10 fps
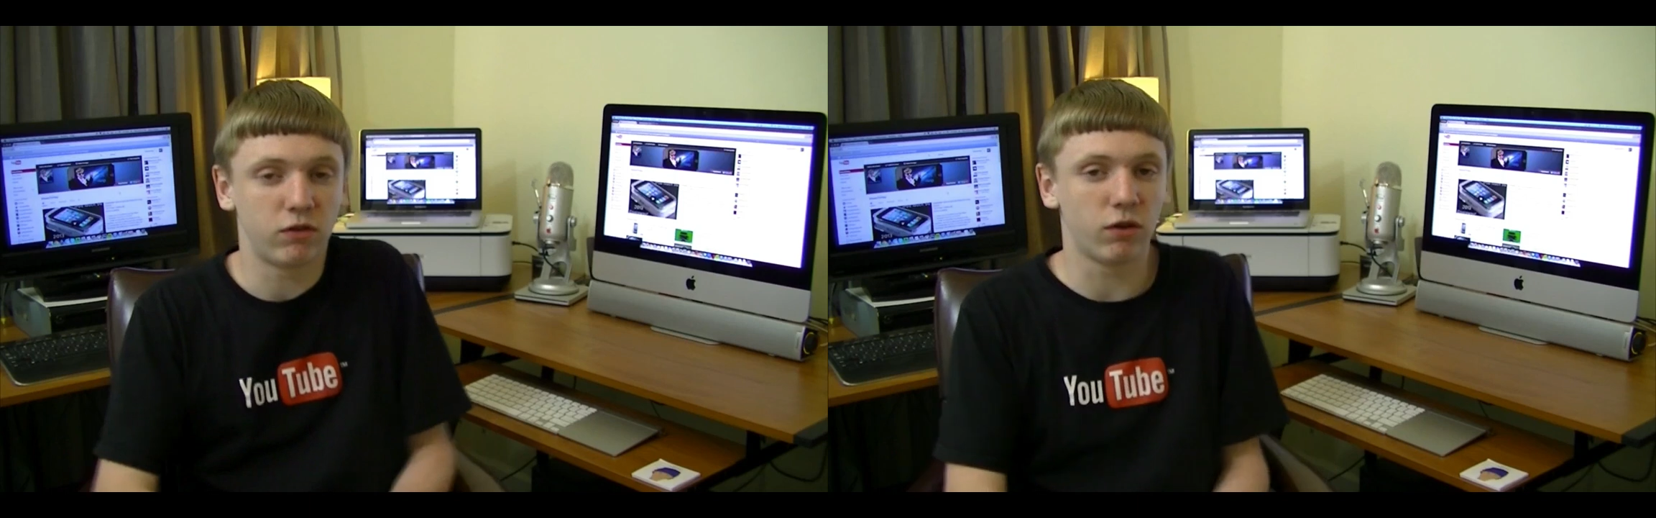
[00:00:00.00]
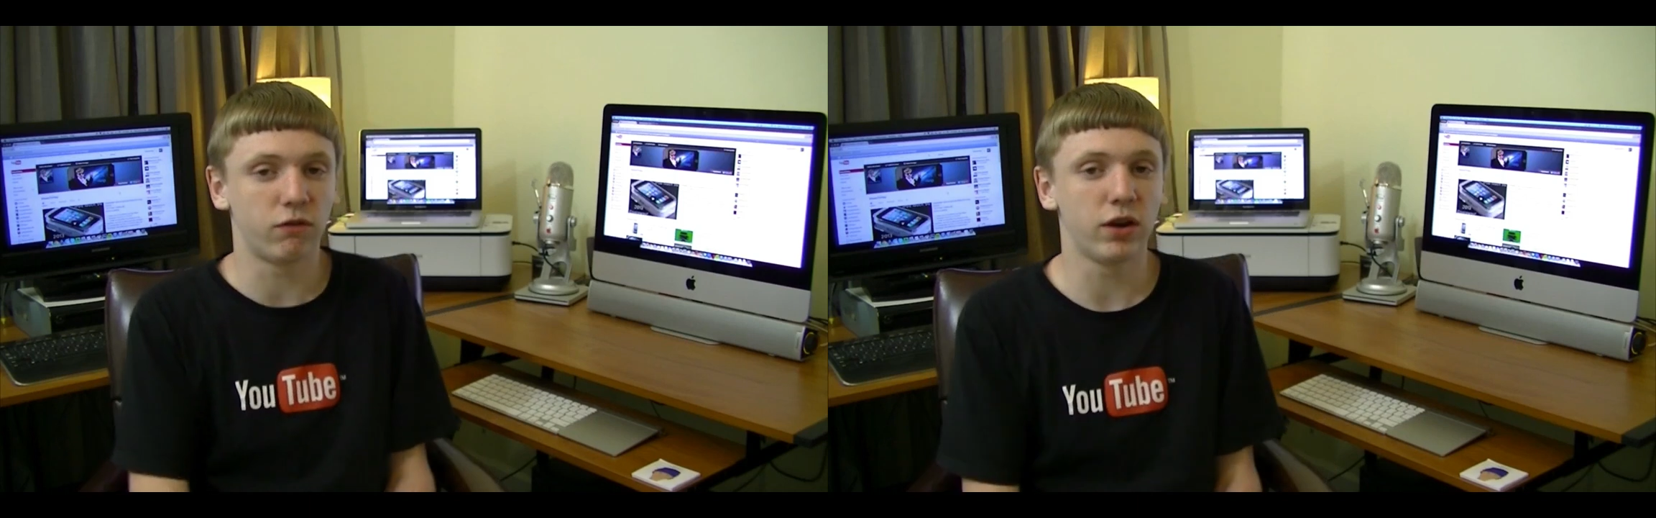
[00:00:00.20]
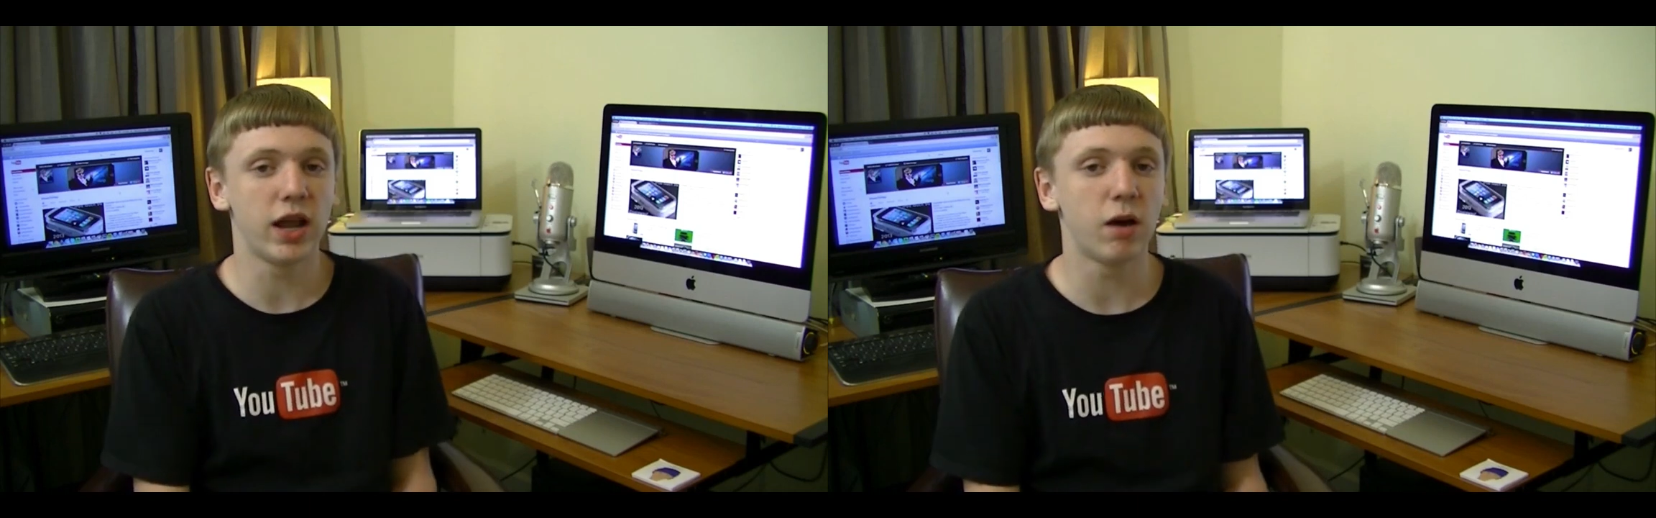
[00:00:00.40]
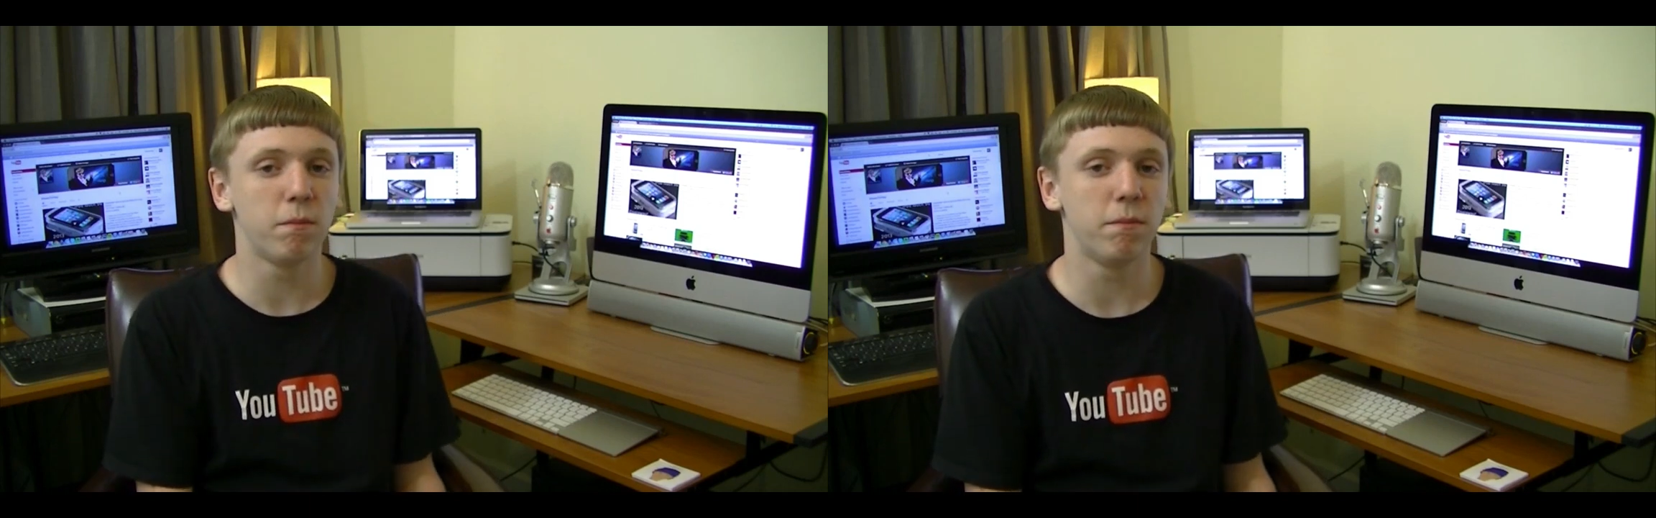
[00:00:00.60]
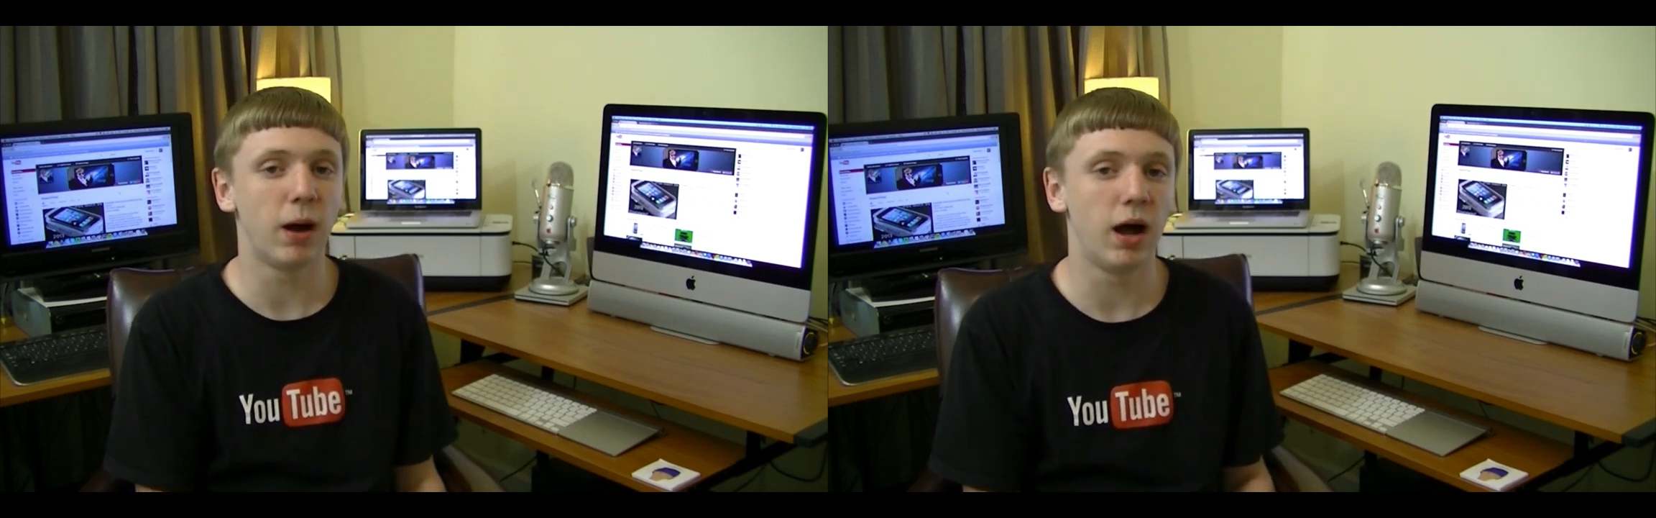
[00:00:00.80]
So for now,
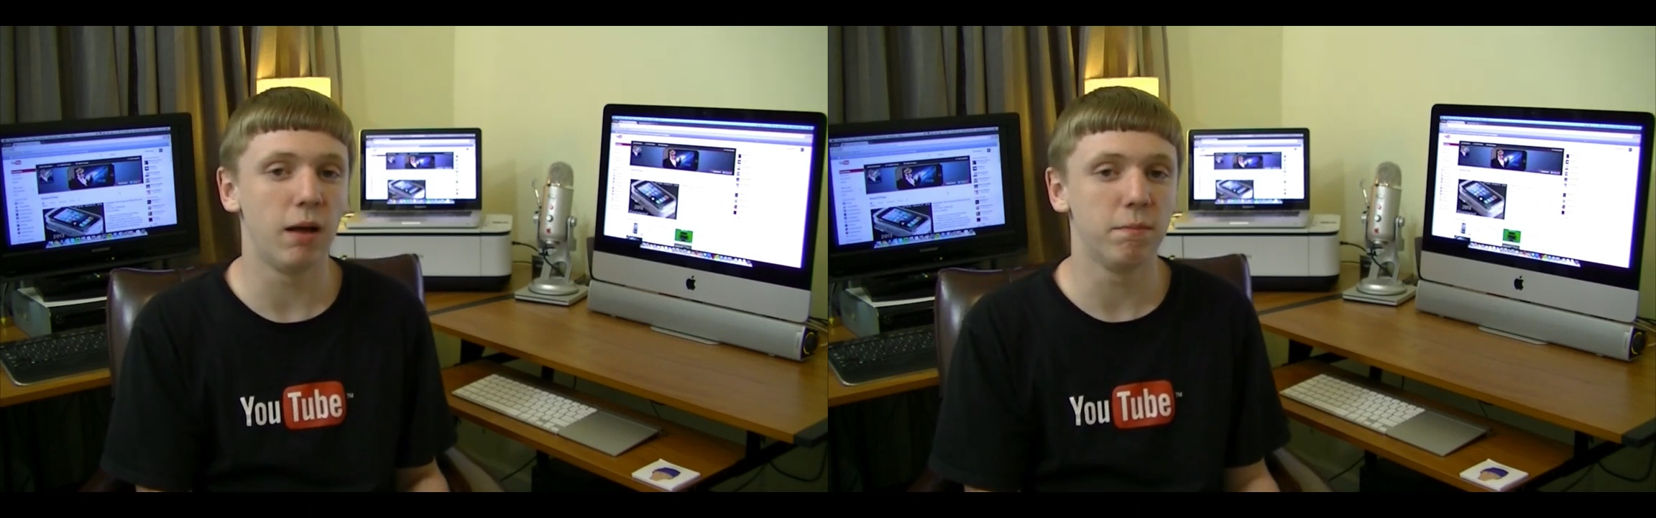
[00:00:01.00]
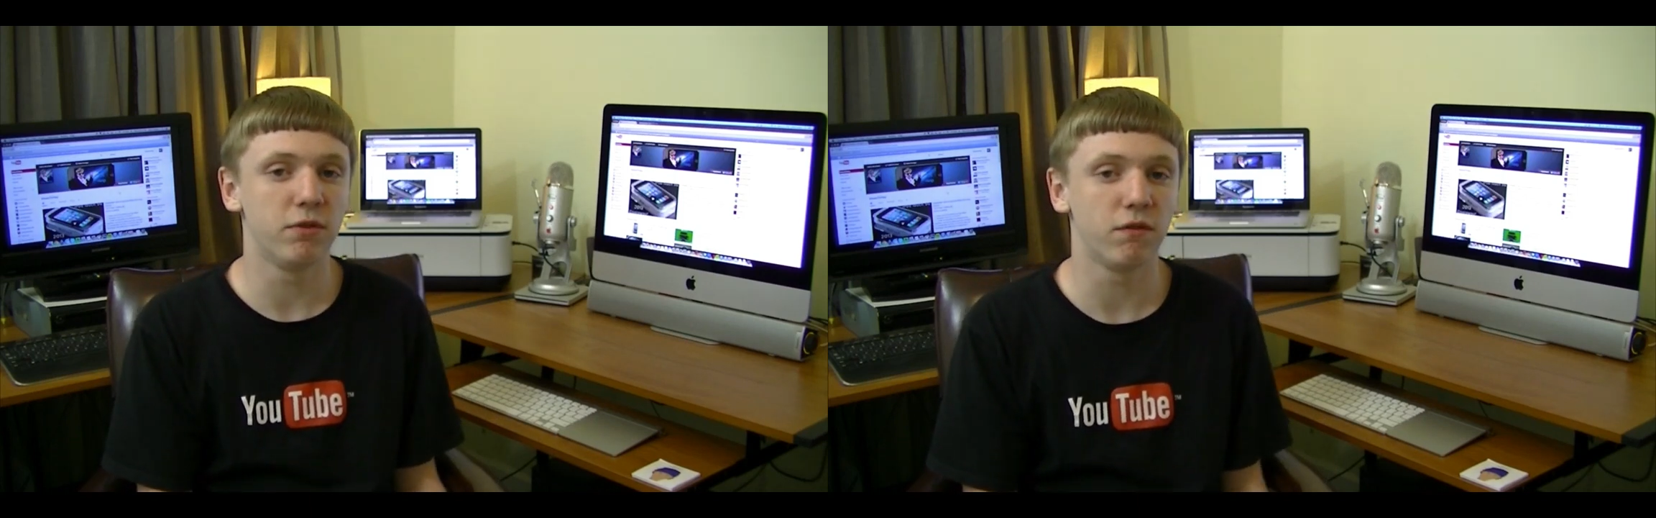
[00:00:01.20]
uh,